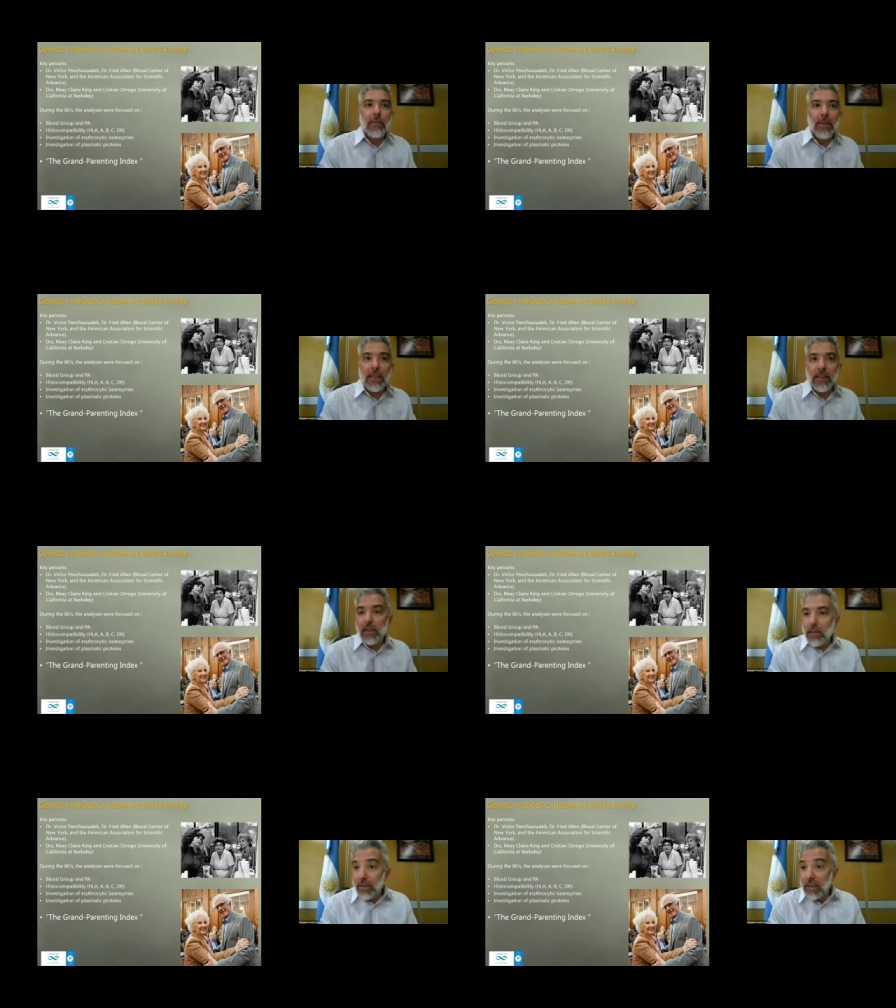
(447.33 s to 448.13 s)
Many
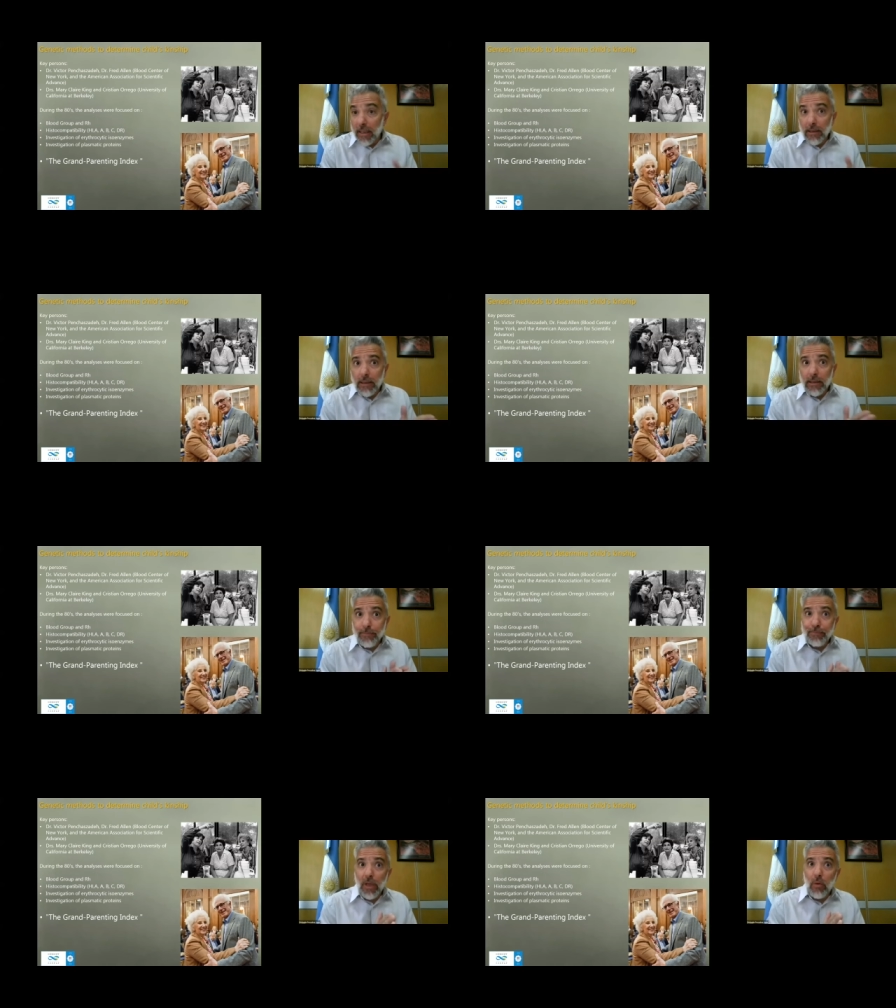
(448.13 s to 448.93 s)
scientific
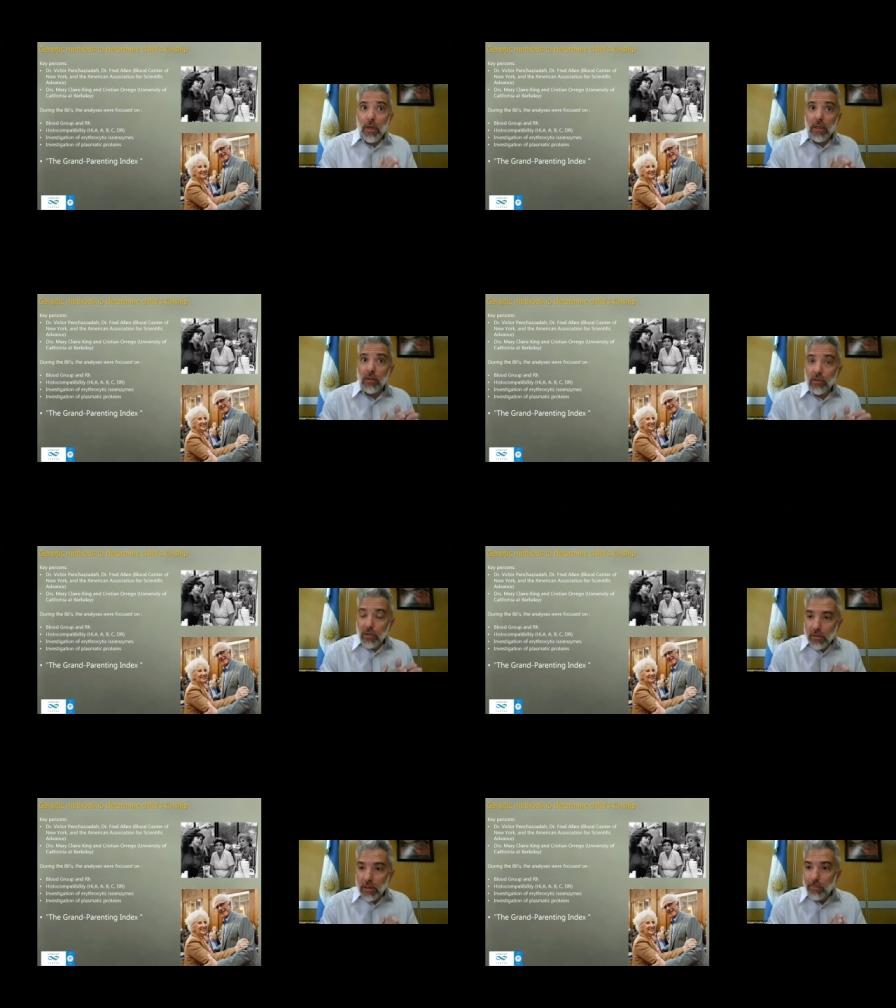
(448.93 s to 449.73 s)
centers were
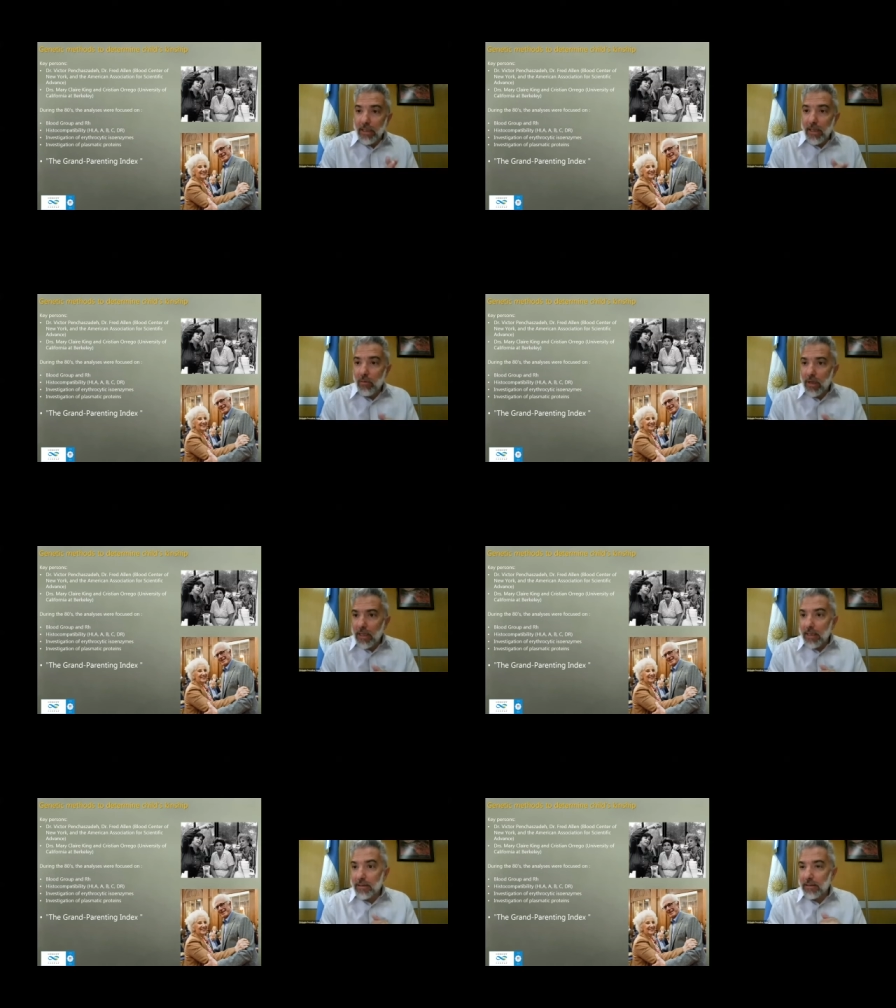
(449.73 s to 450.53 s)
consulted by the
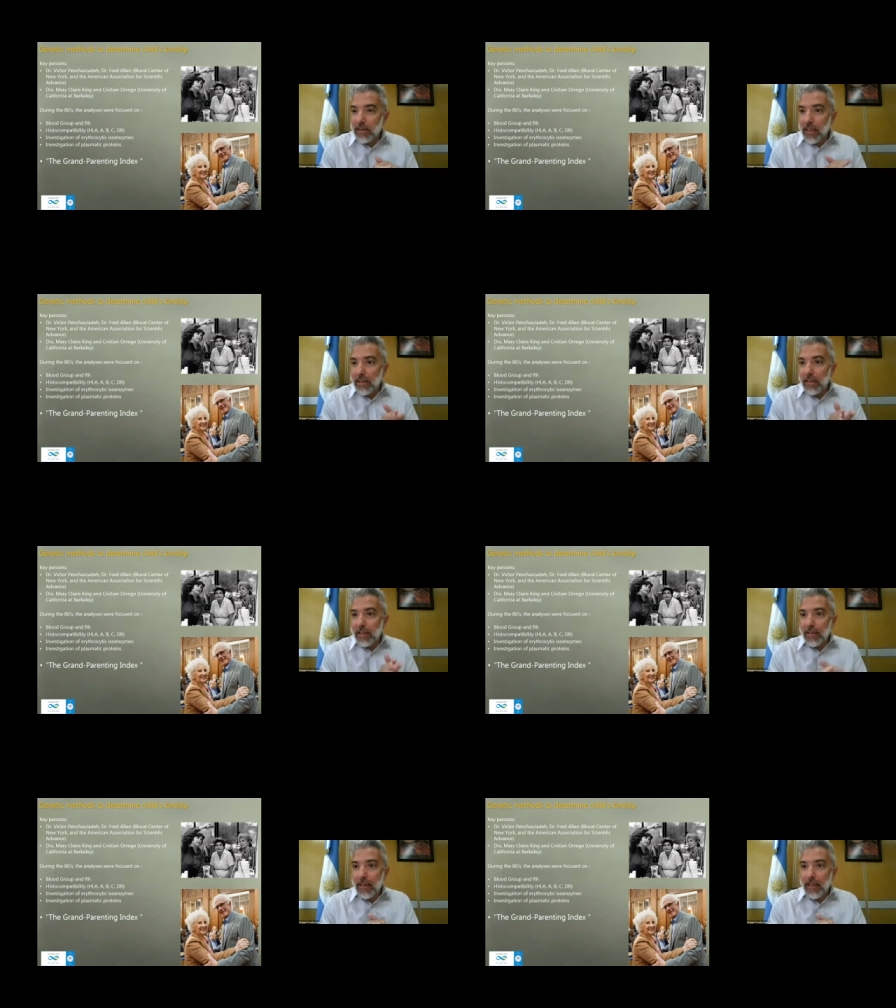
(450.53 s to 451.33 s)
Abuelas uh,
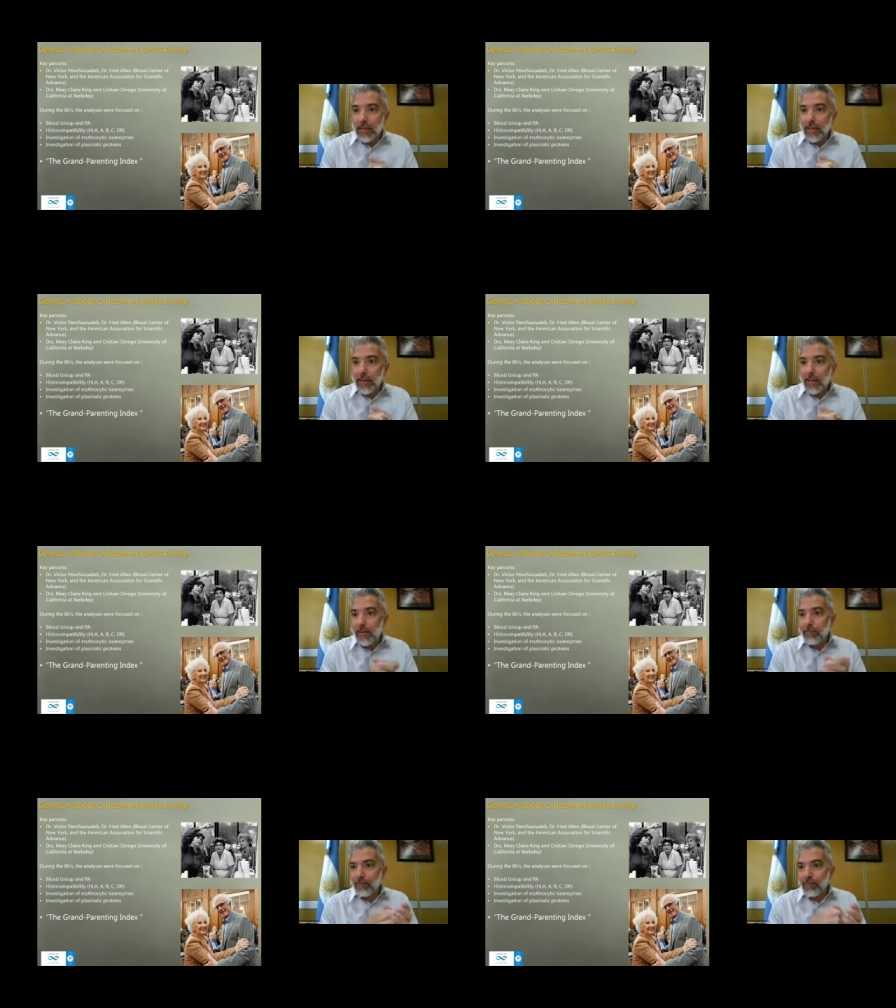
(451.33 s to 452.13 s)
at
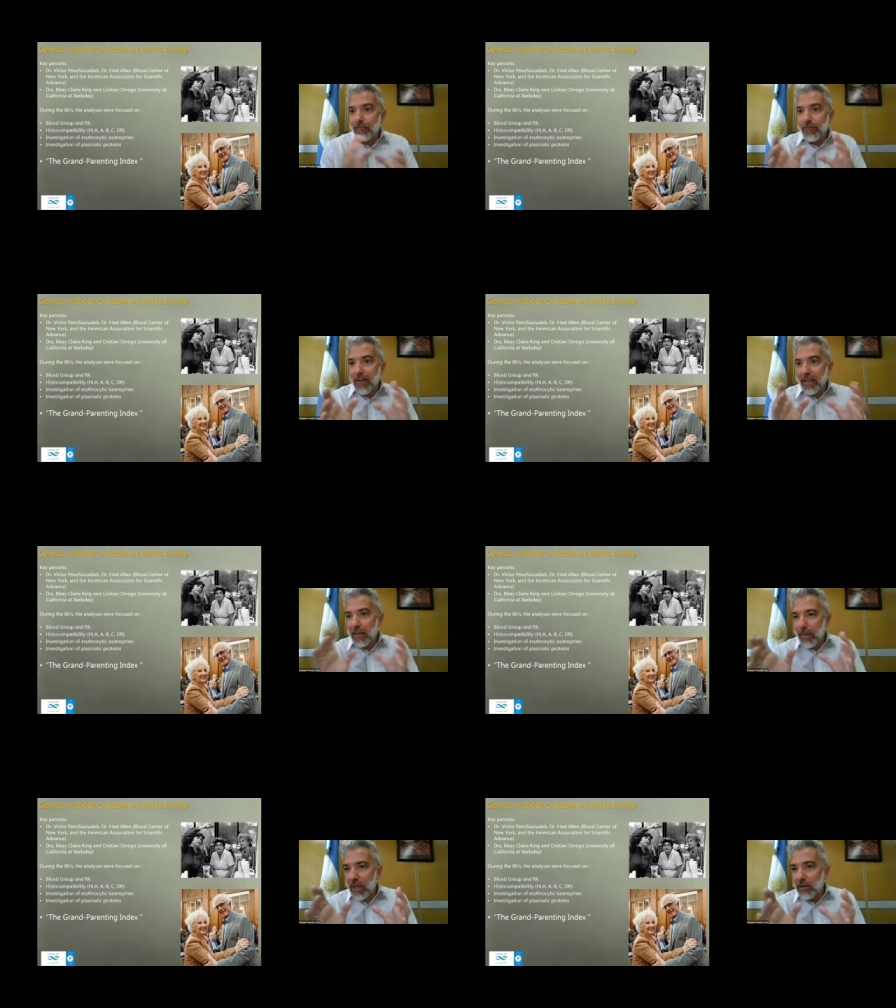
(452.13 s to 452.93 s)
the
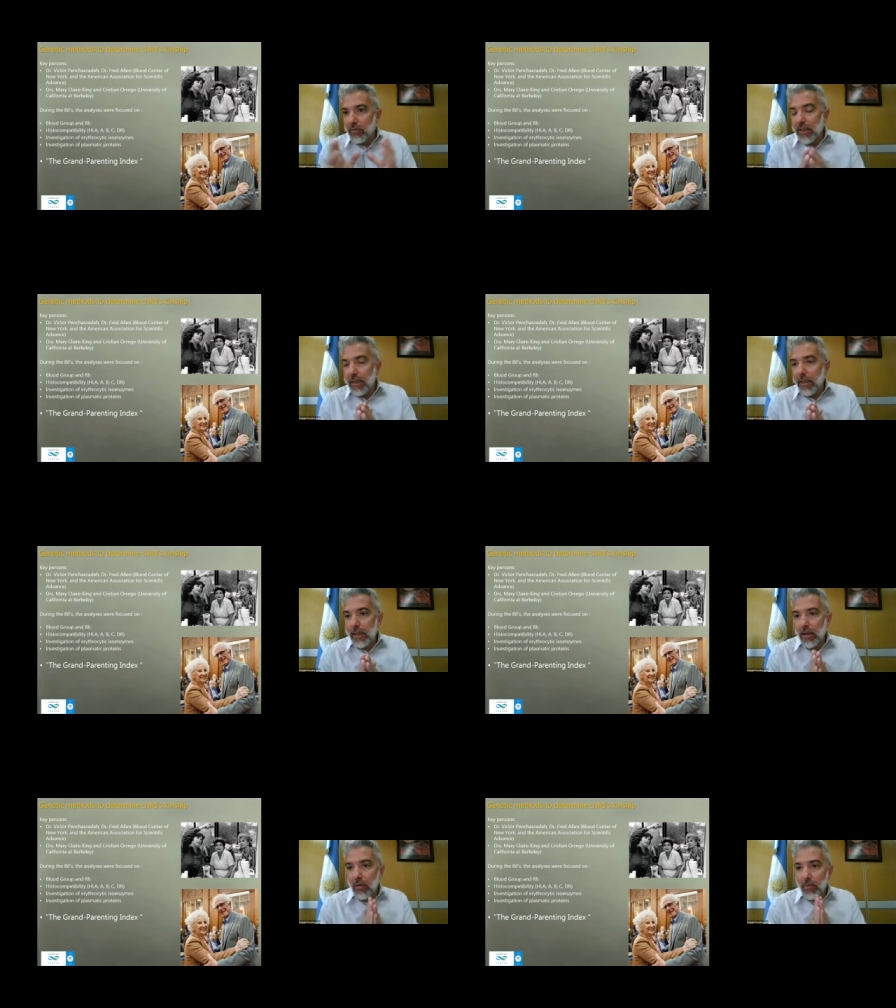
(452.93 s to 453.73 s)
final part of
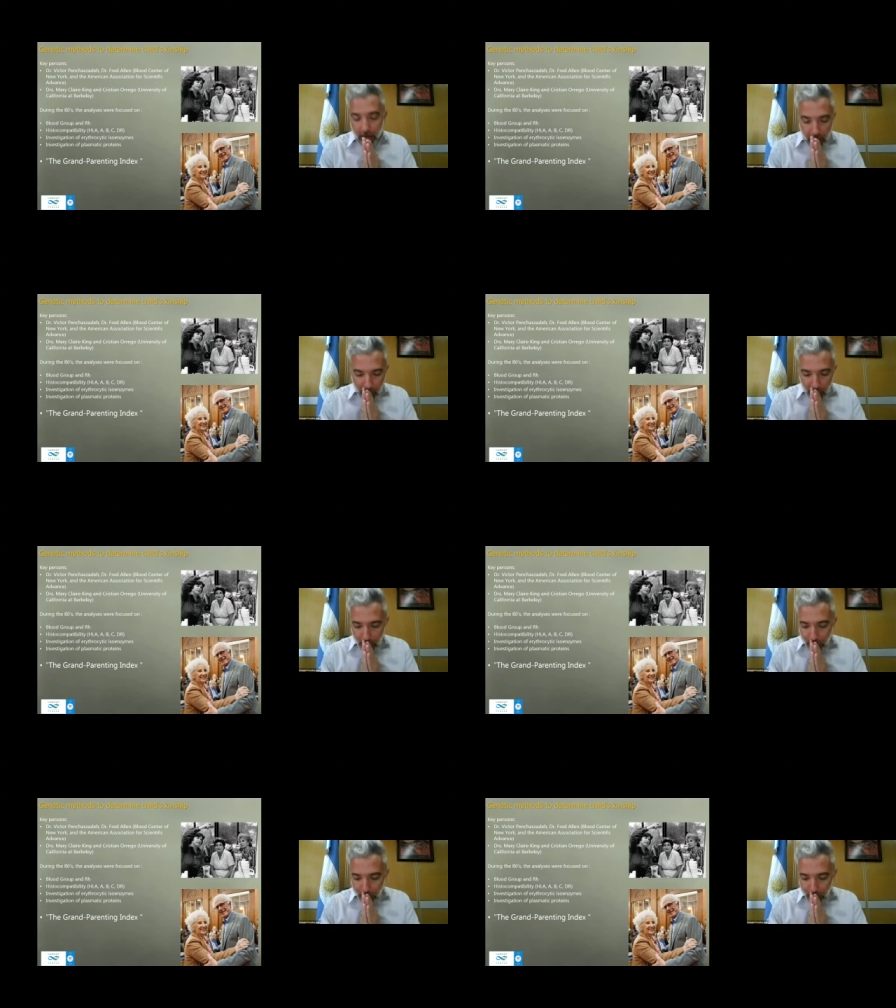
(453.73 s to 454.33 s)
the, of the